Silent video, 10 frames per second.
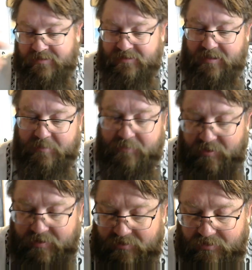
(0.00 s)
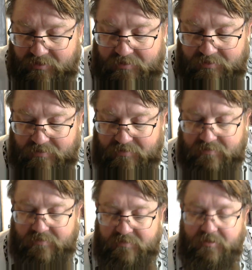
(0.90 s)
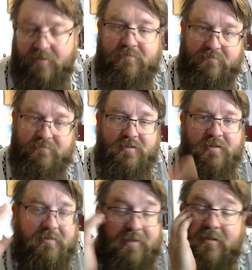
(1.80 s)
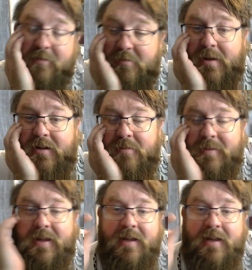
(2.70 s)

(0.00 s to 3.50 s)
I'm going to. So wait, let me back up.